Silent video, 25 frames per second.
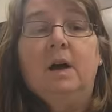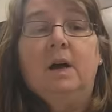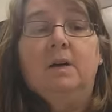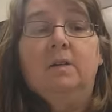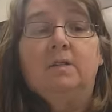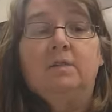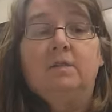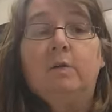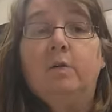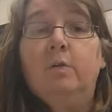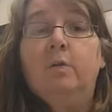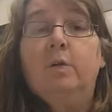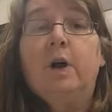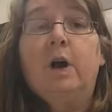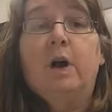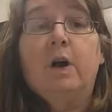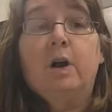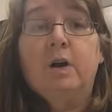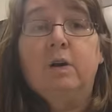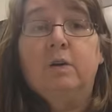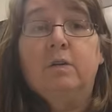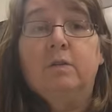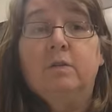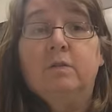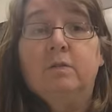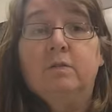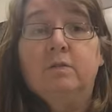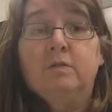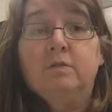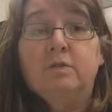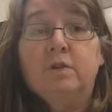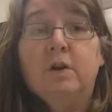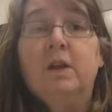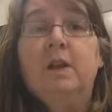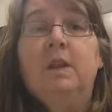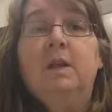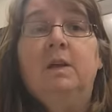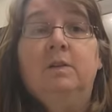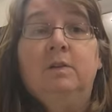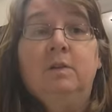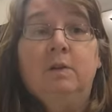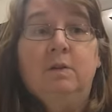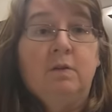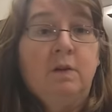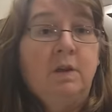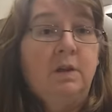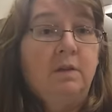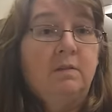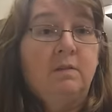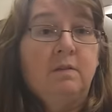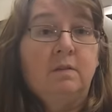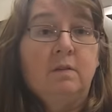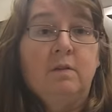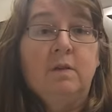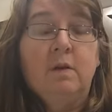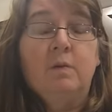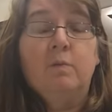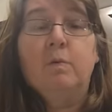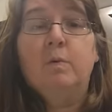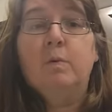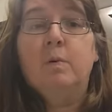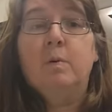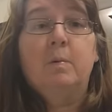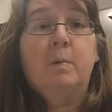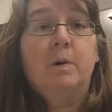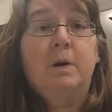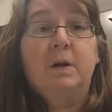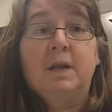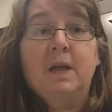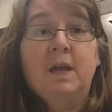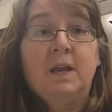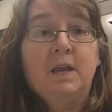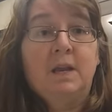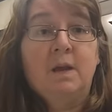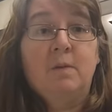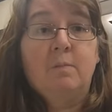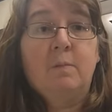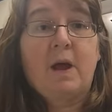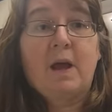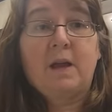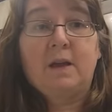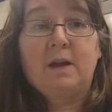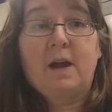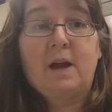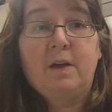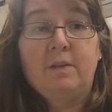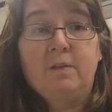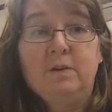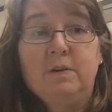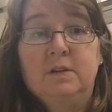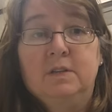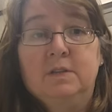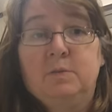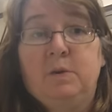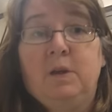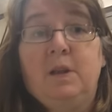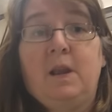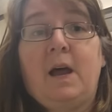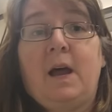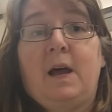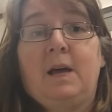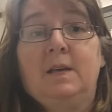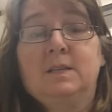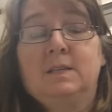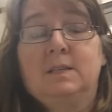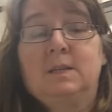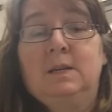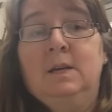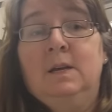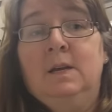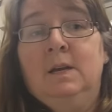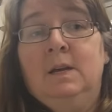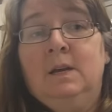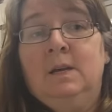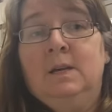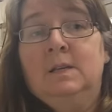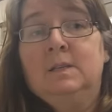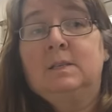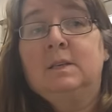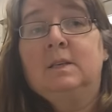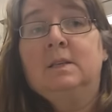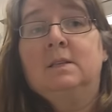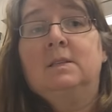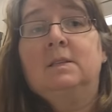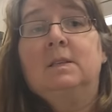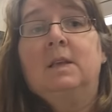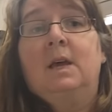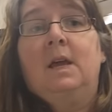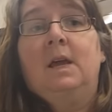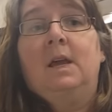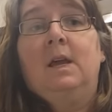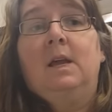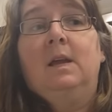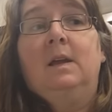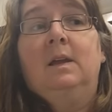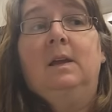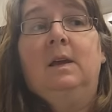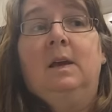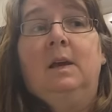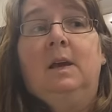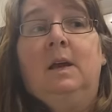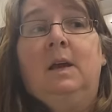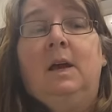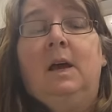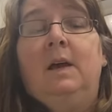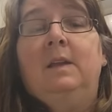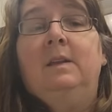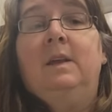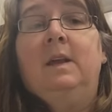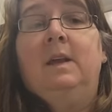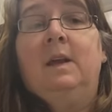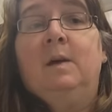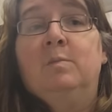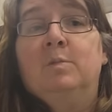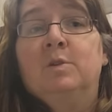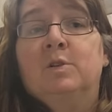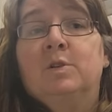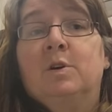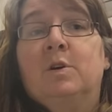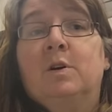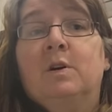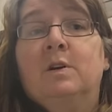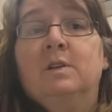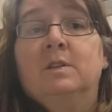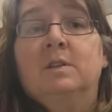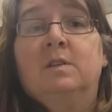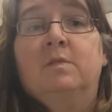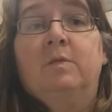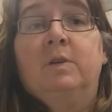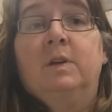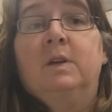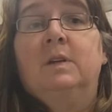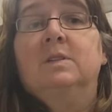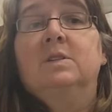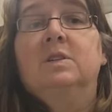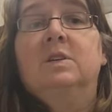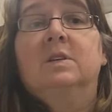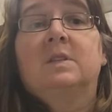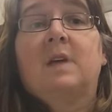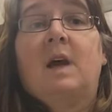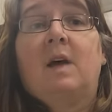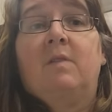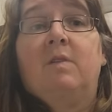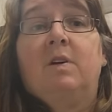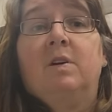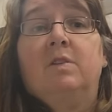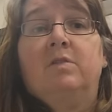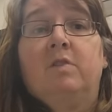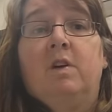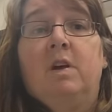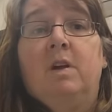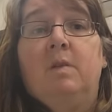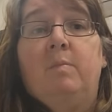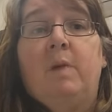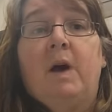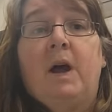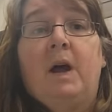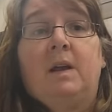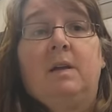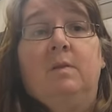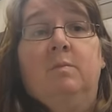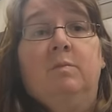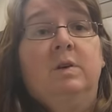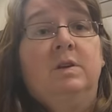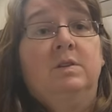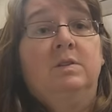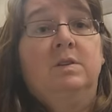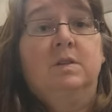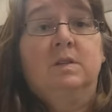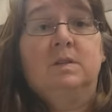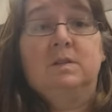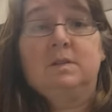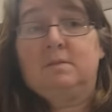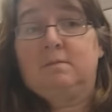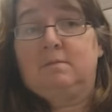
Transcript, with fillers: sold our trade in unit, so they well, we weren't getting it back either because we had asked since they damaged ours if we could just have our trade back and we just